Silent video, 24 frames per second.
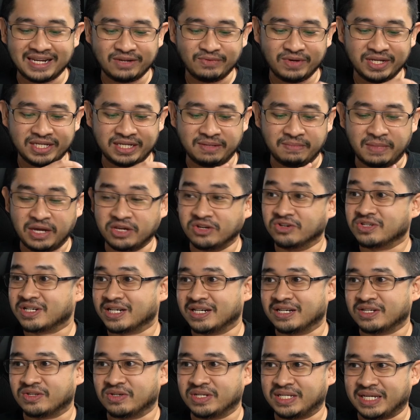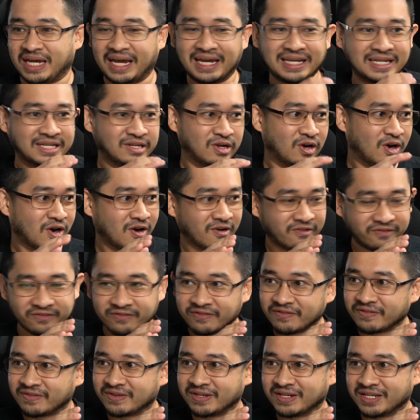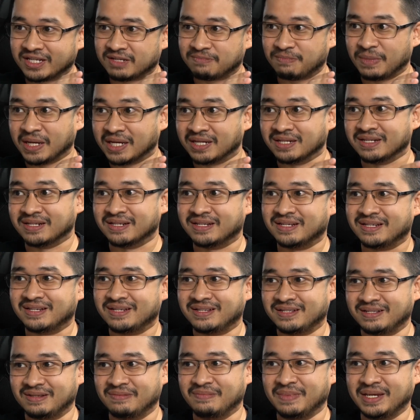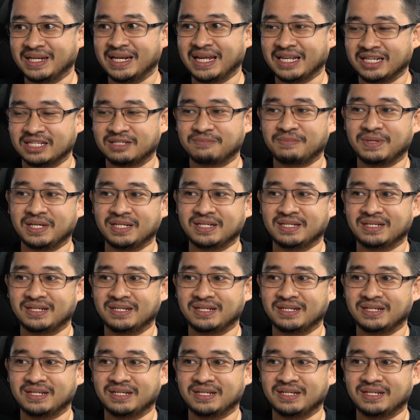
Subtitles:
one is in Mallorca, so it's an island off Spain, the mainland of Spain.